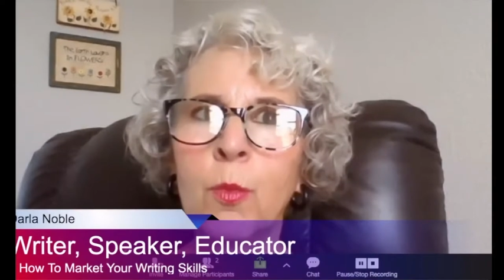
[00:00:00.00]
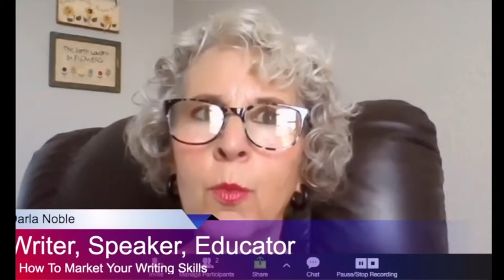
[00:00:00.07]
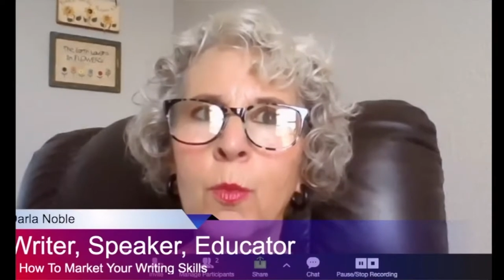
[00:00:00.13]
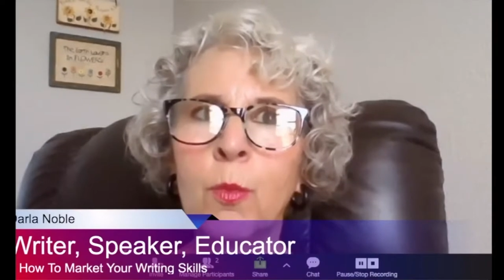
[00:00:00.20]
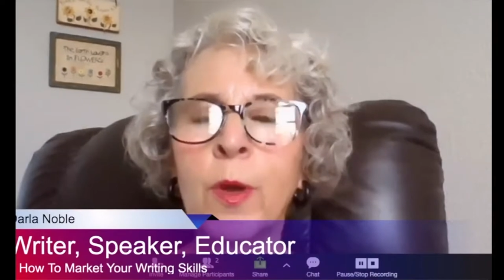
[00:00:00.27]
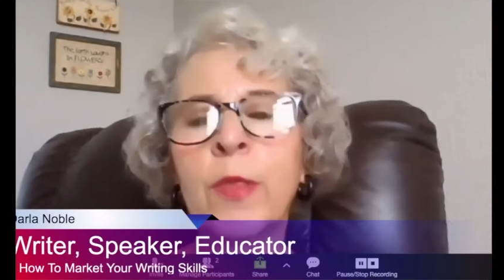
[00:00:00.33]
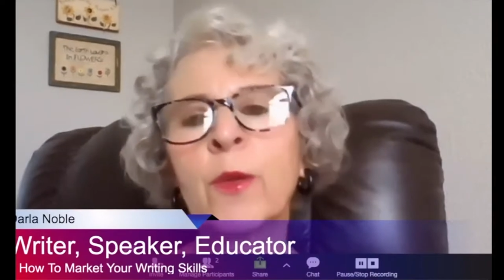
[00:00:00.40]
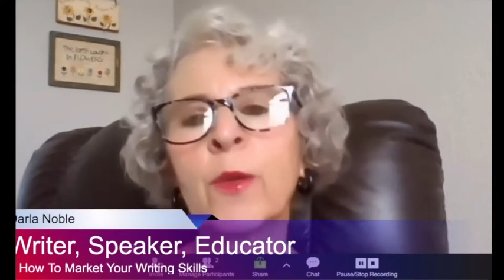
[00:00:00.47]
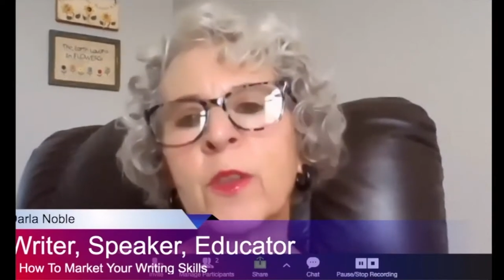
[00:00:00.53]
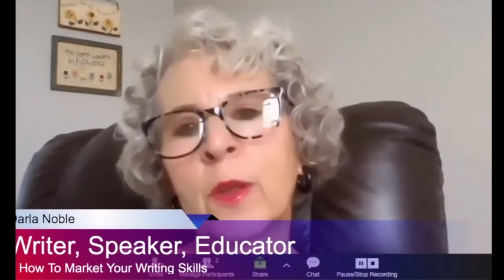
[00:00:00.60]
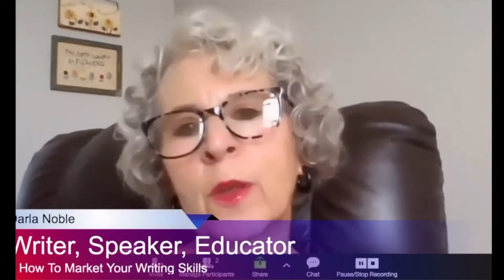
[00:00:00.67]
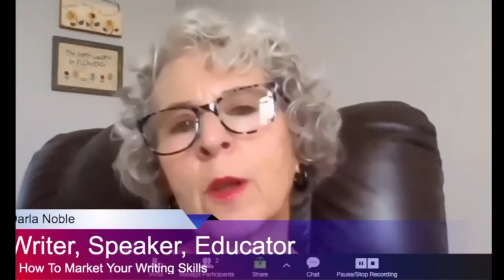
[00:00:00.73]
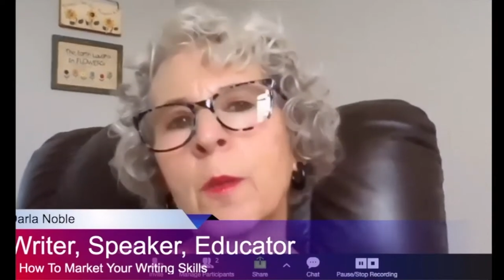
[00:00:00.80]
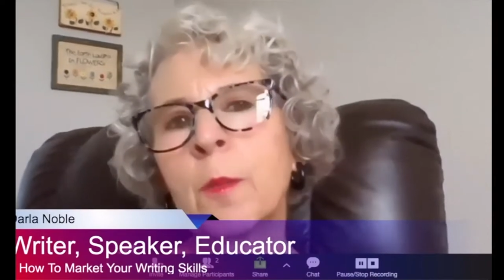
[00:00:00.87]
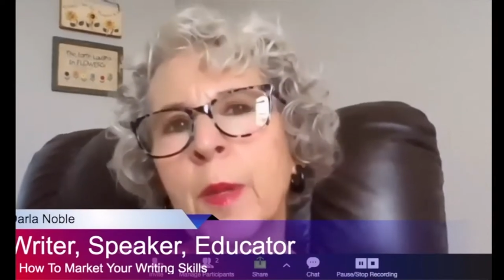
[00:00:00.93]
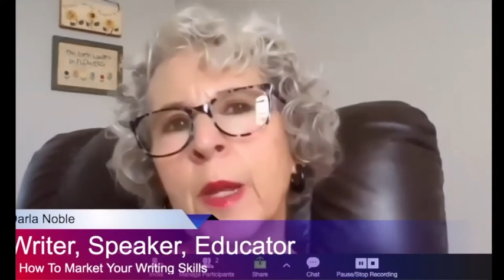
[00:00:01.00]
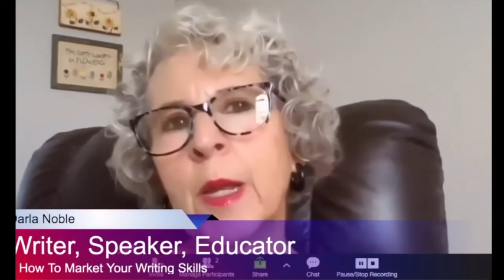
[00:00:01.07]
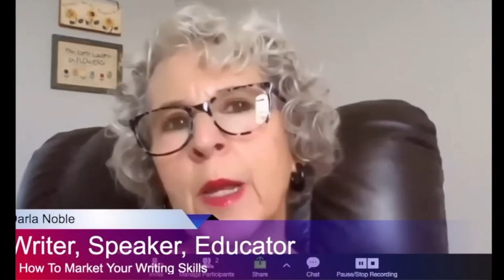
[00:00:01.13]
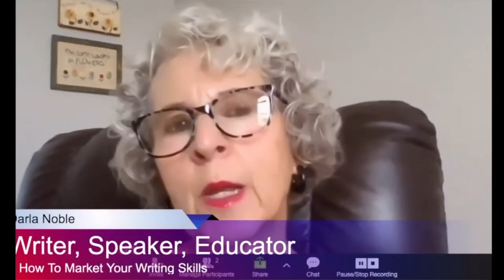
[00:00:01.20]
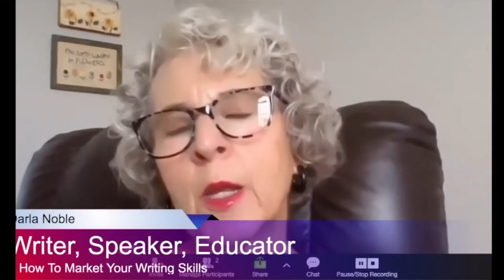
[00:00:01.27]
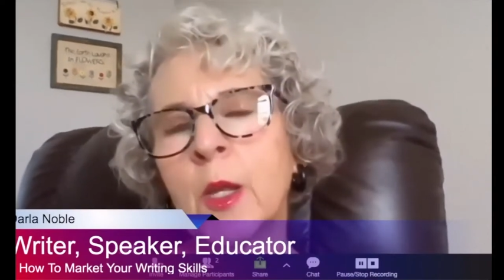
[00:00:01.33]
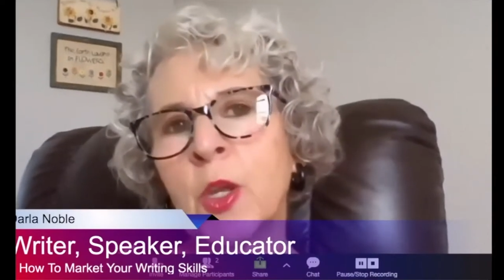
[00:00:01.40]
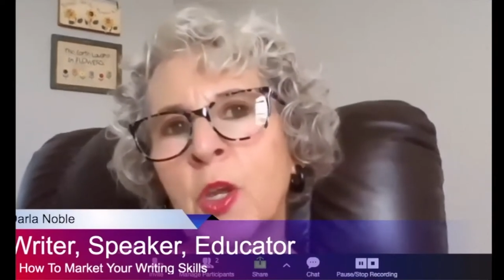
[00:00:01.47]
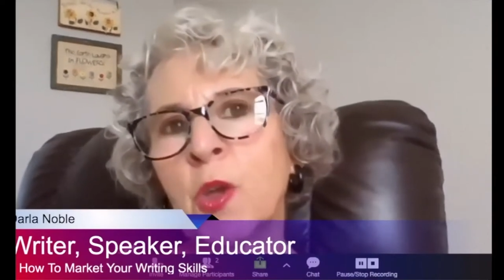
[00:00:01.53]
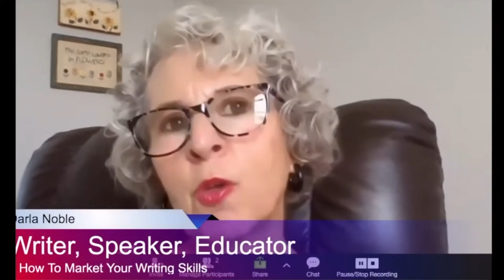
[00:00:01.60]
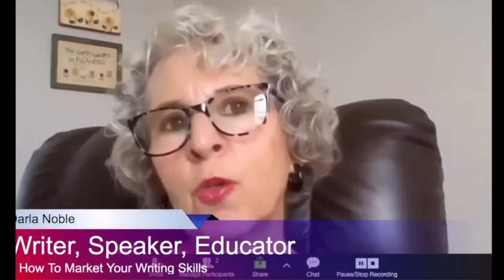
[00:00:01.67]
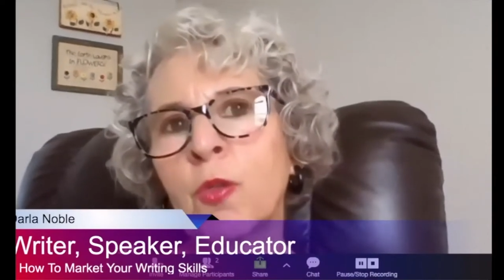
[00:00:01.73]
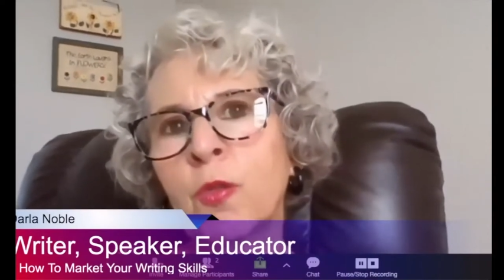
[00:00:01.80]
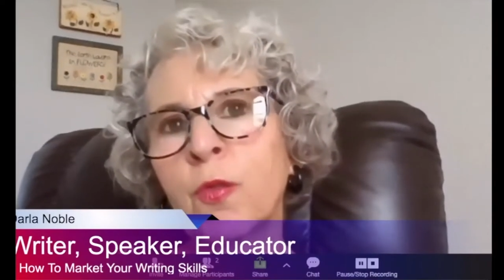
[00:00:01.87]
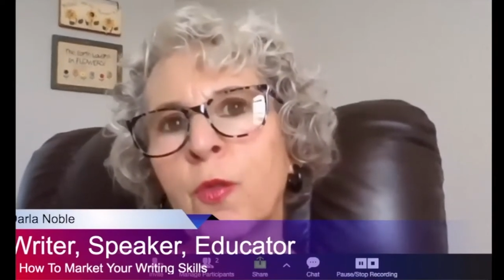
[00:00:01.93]
whether it's going to be
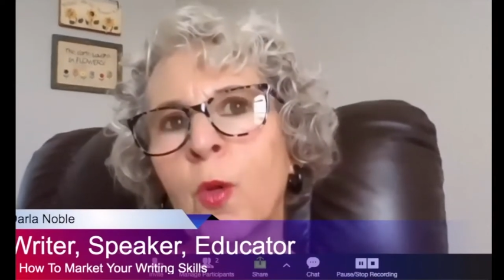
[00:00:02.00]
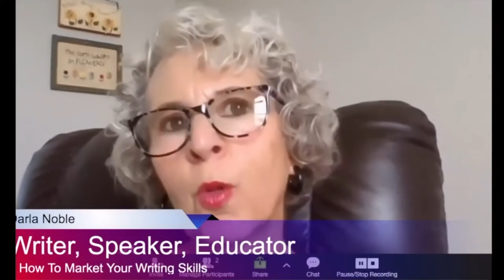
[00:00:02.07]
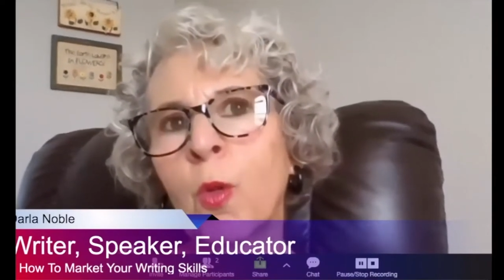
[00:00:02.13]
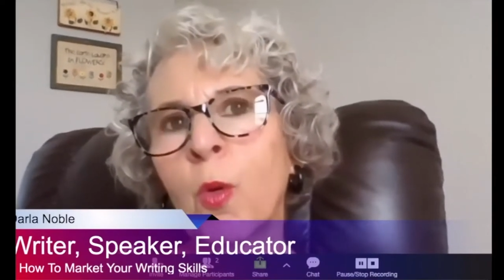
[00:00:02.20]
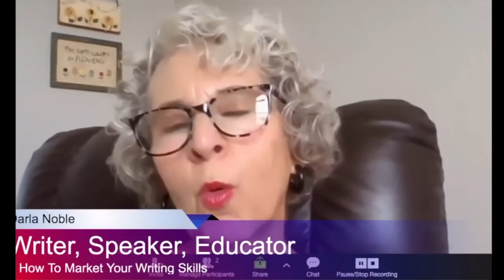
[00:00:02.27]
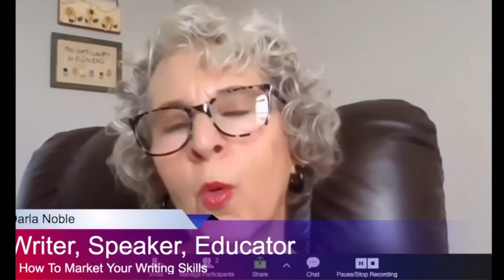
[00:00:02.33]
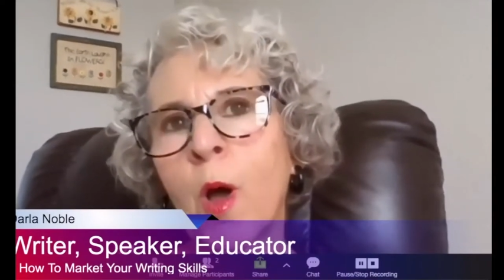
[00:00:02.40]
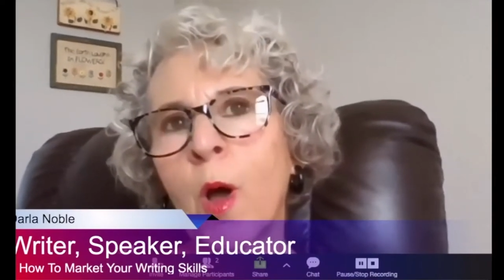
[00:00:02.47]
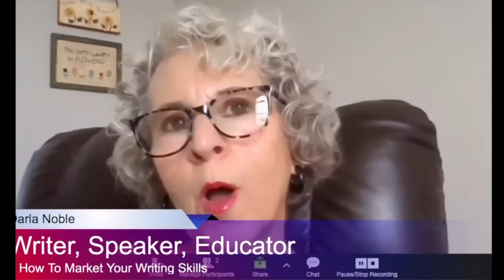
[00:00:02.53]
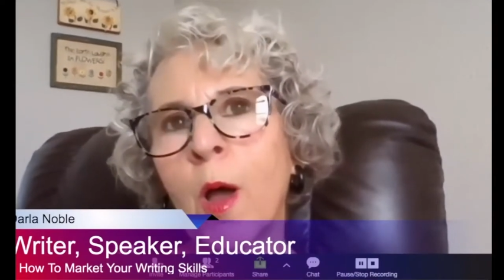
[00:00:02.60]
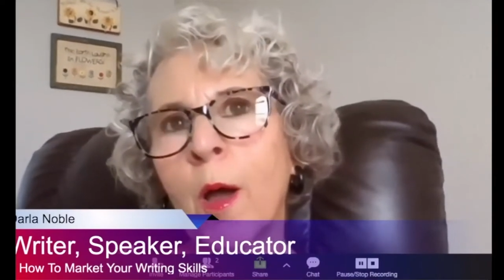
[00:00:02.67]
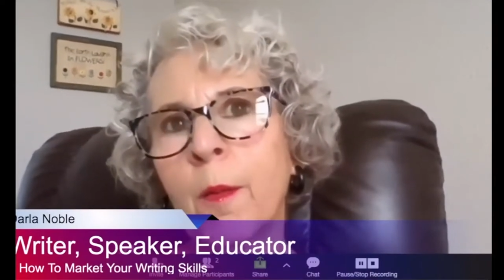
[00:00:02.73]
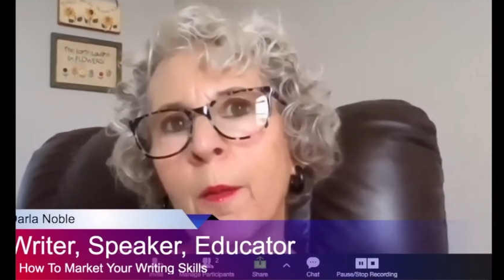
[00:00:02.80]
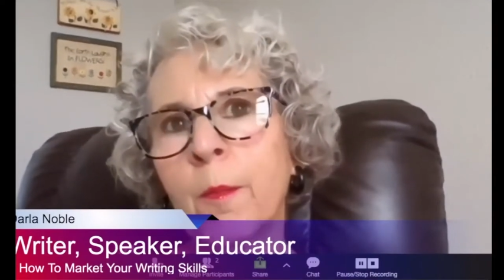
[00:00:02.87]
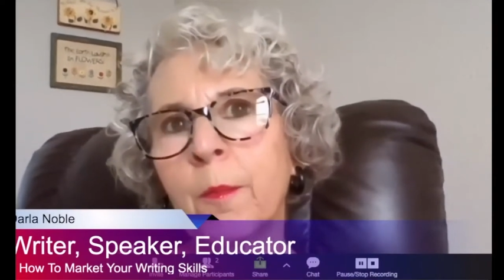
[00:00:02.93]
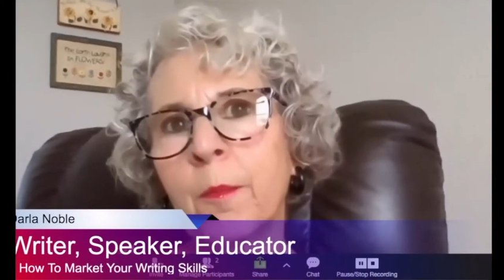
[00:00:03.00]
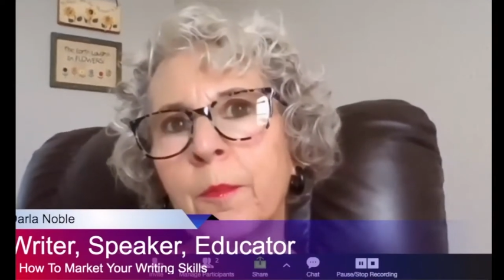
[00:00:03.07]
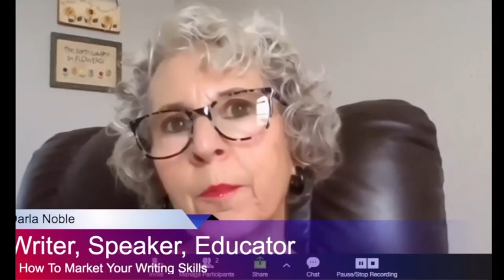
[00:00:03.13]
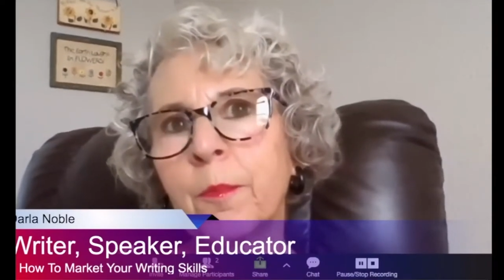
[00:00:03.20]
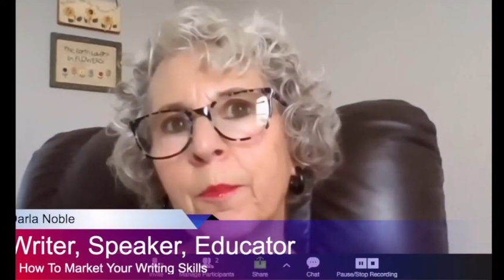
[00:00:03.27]
useful um,